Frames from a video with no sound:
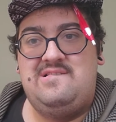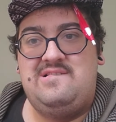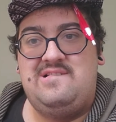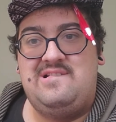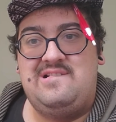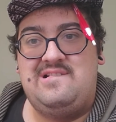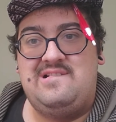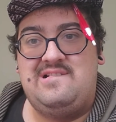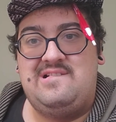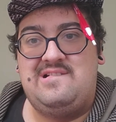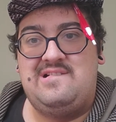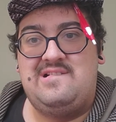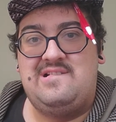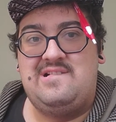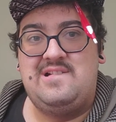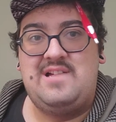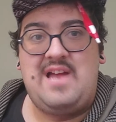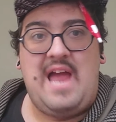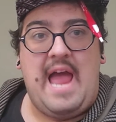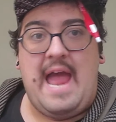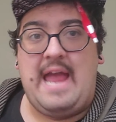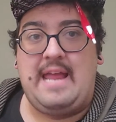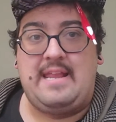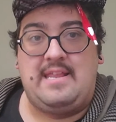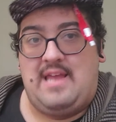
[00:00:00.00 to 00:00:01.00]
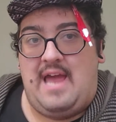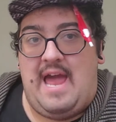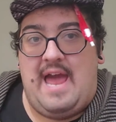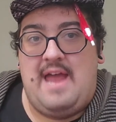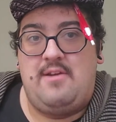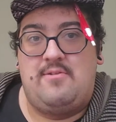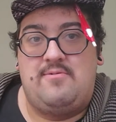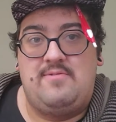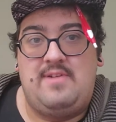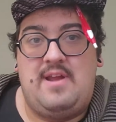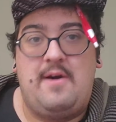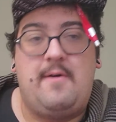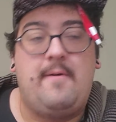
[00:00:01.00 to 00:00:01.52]
I
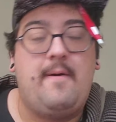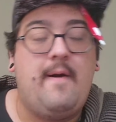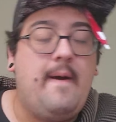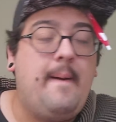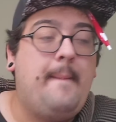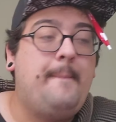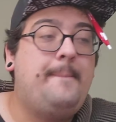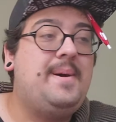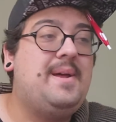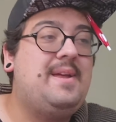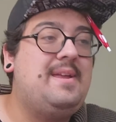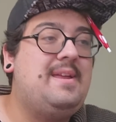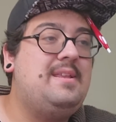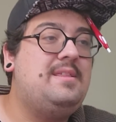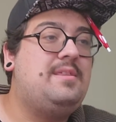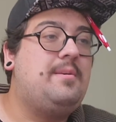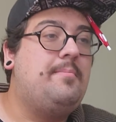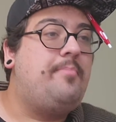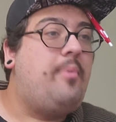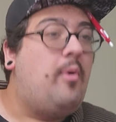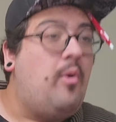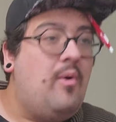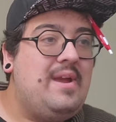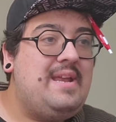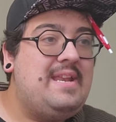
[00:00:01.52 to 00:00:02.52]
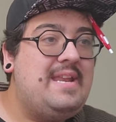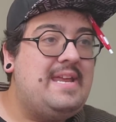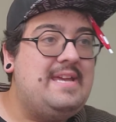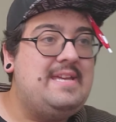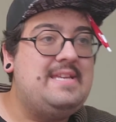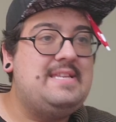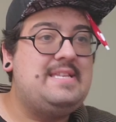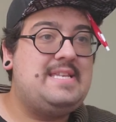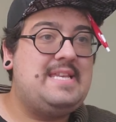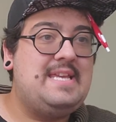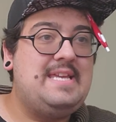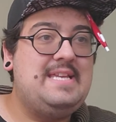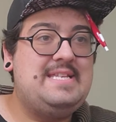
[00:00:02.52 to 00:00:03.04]
don't know. But the point
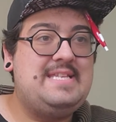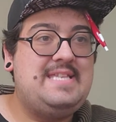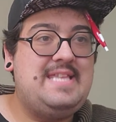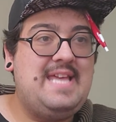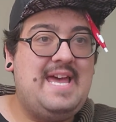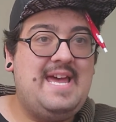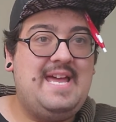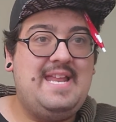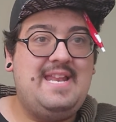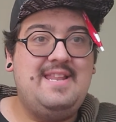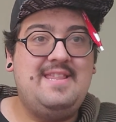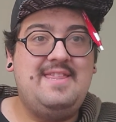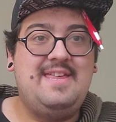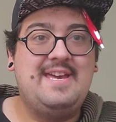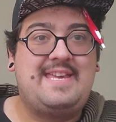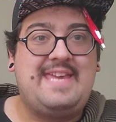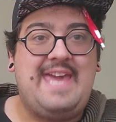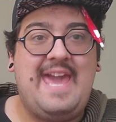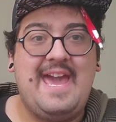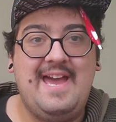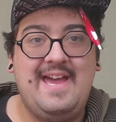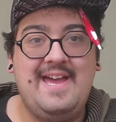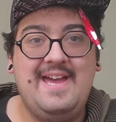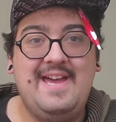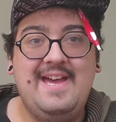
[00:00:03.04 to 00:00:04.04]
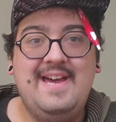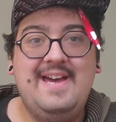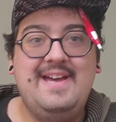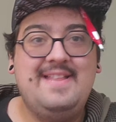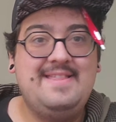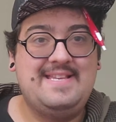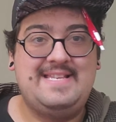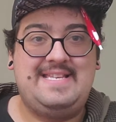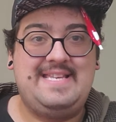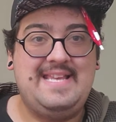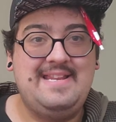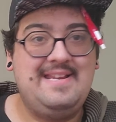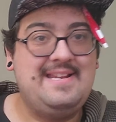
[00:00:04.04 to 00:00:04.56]
is that
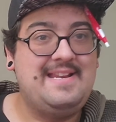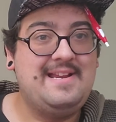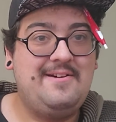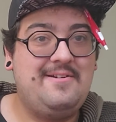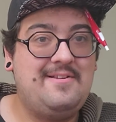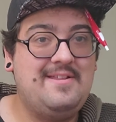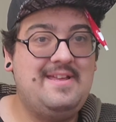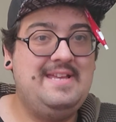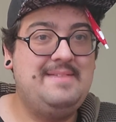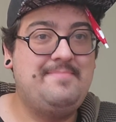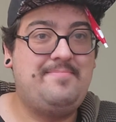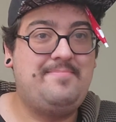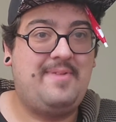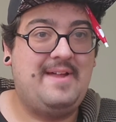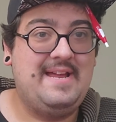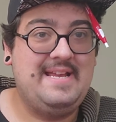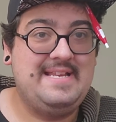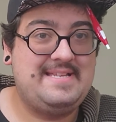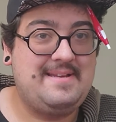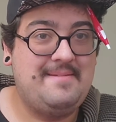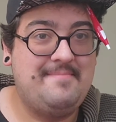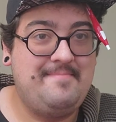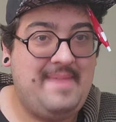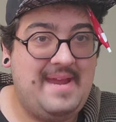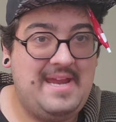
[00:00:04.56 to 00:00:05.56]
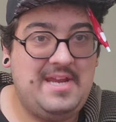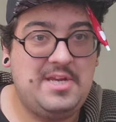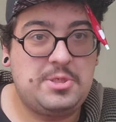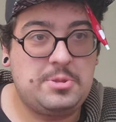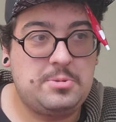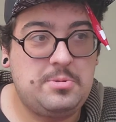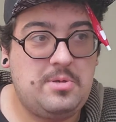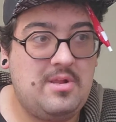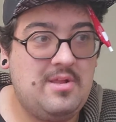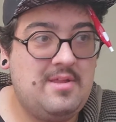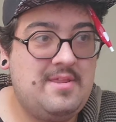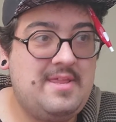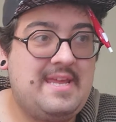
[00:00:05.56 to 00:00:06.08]
the Citadel, it plays a major
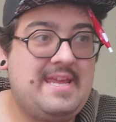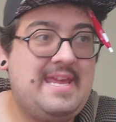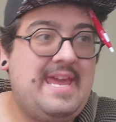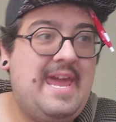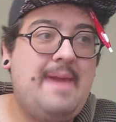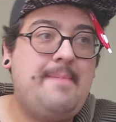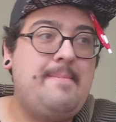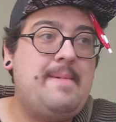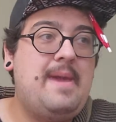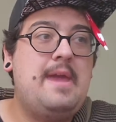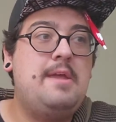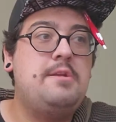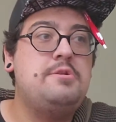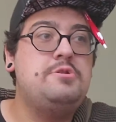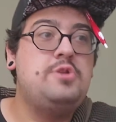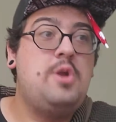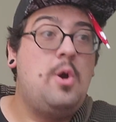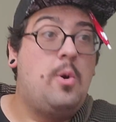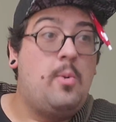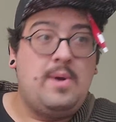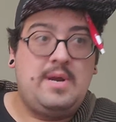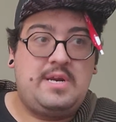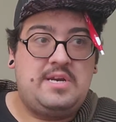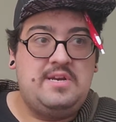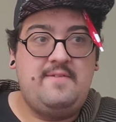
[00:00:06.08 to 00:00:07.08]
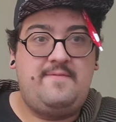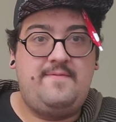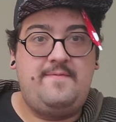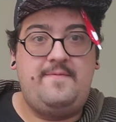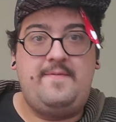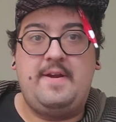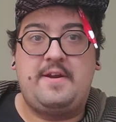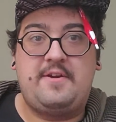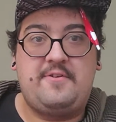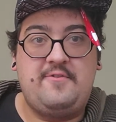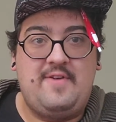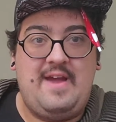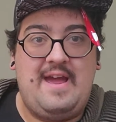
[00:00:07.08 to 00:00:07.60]
role in the game, and no one could
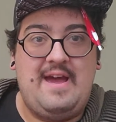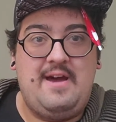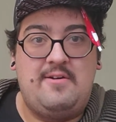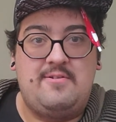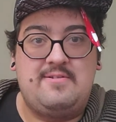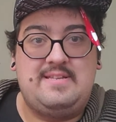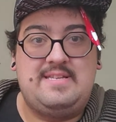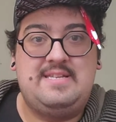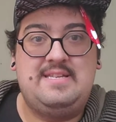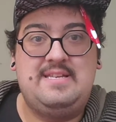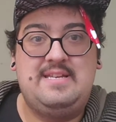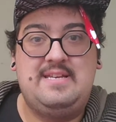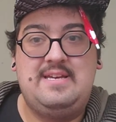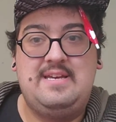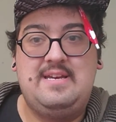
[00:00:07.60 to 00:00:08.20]
figure out